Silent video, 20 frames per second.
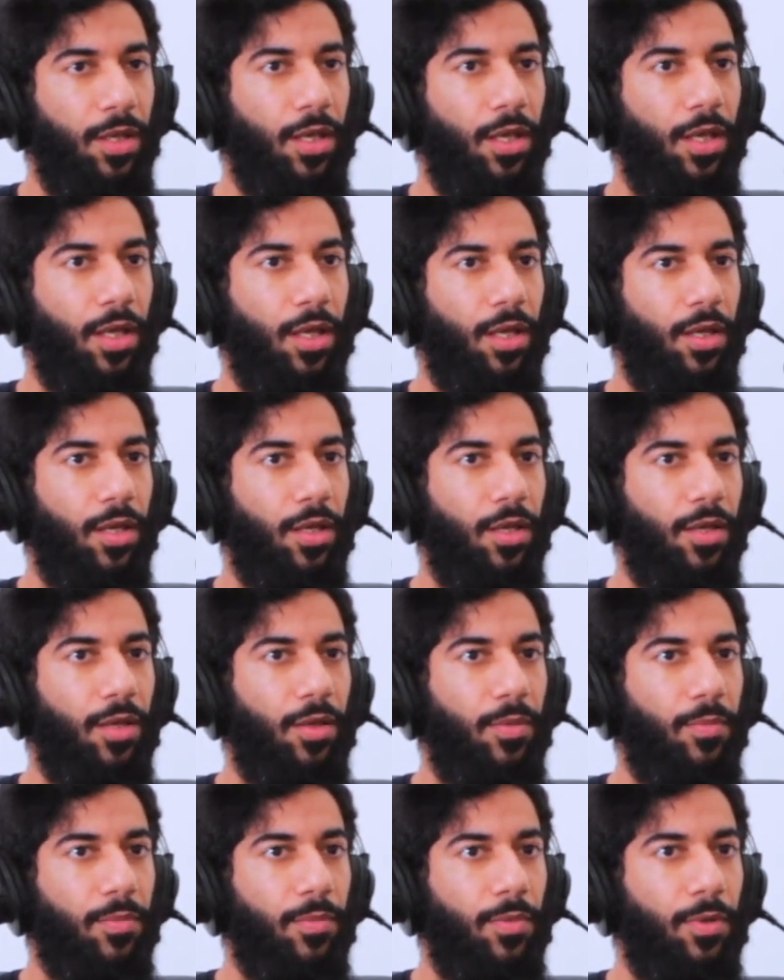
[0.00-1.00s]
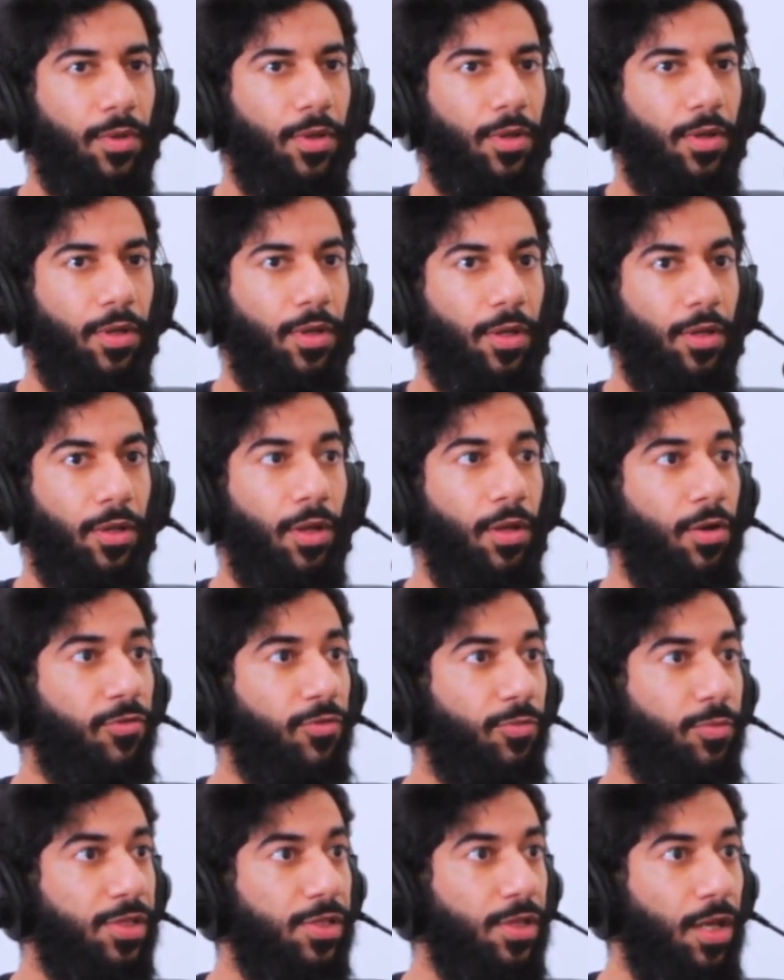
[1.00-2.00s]
Mm. Um, a lot well,
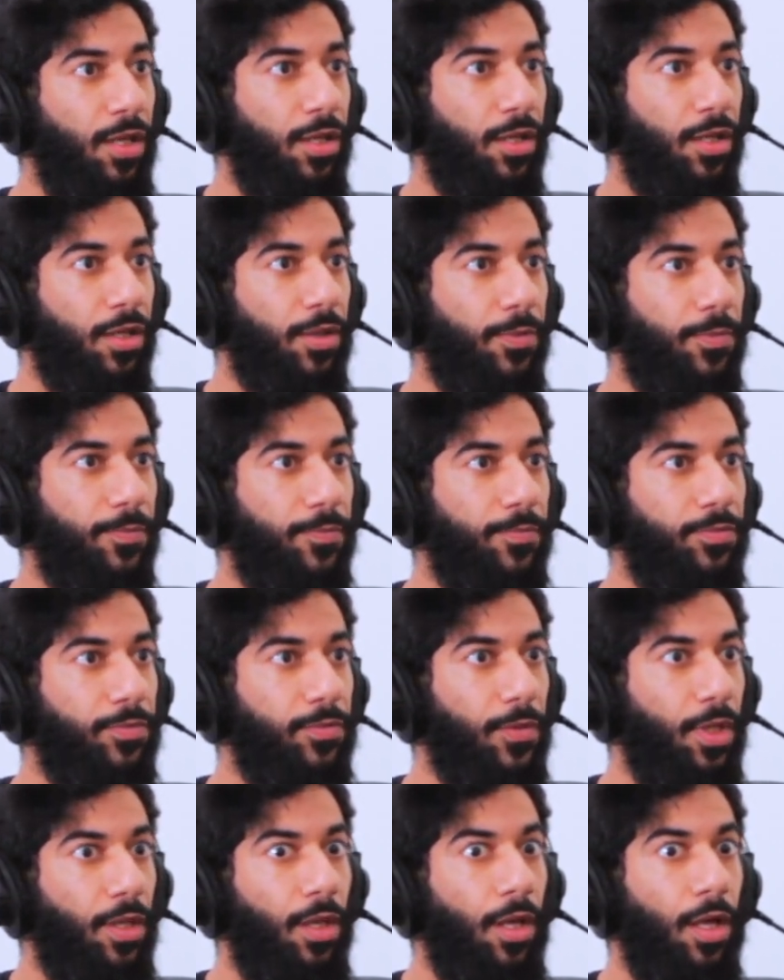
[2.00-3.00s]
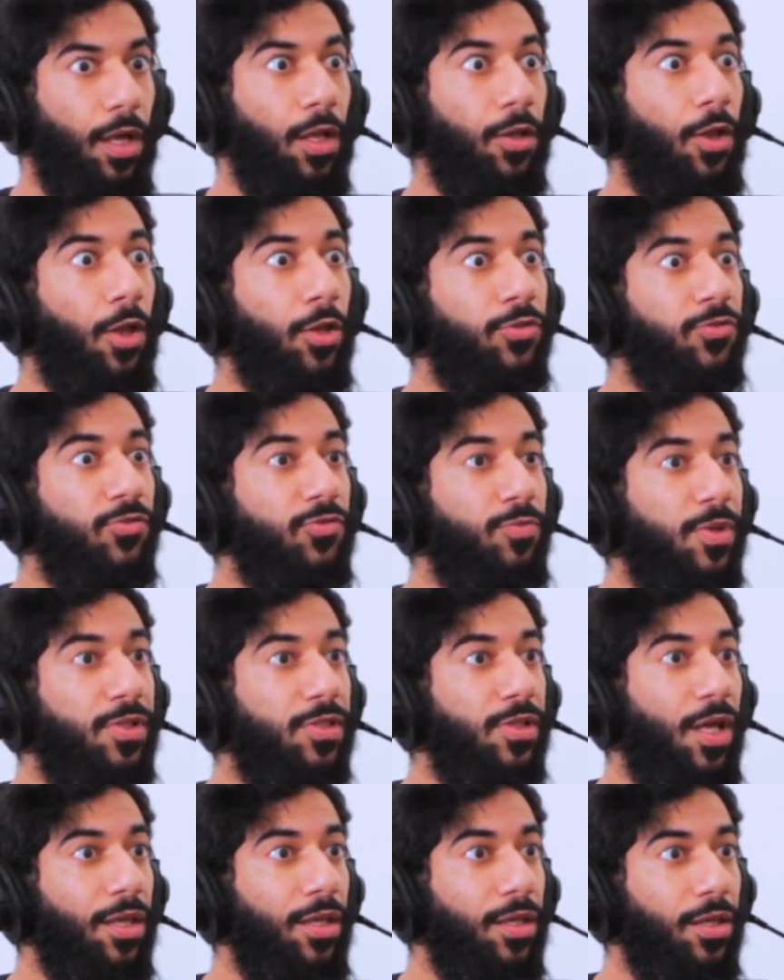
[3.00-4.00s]
of you only you or somebody else also. a lot of
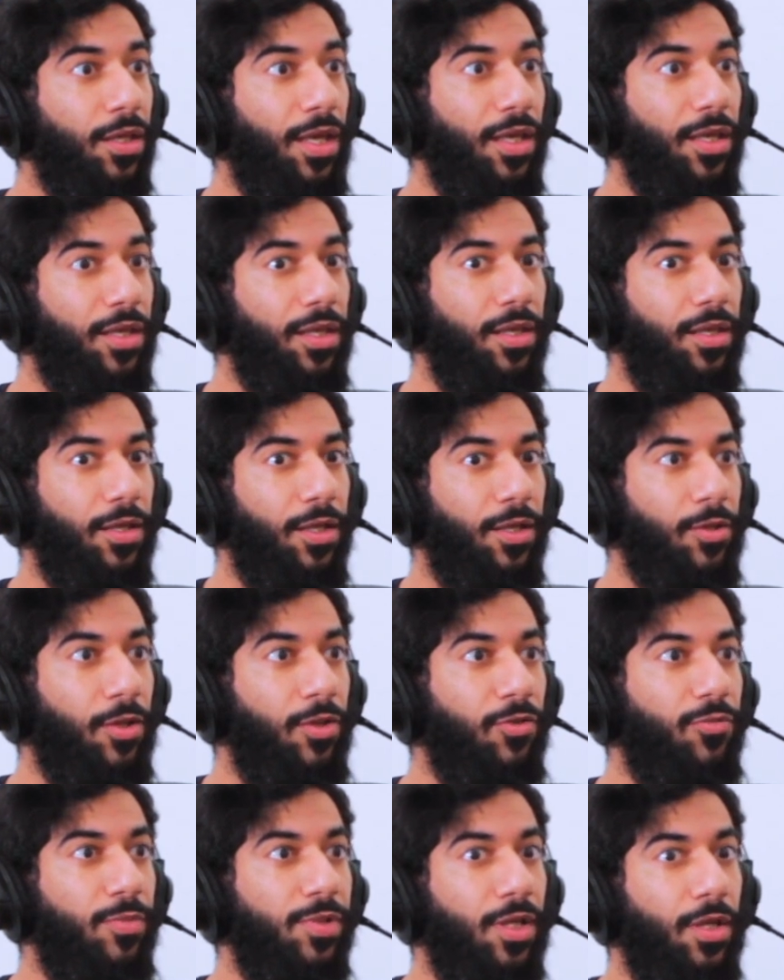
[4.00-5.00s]
mashayikh akhi a lot mm.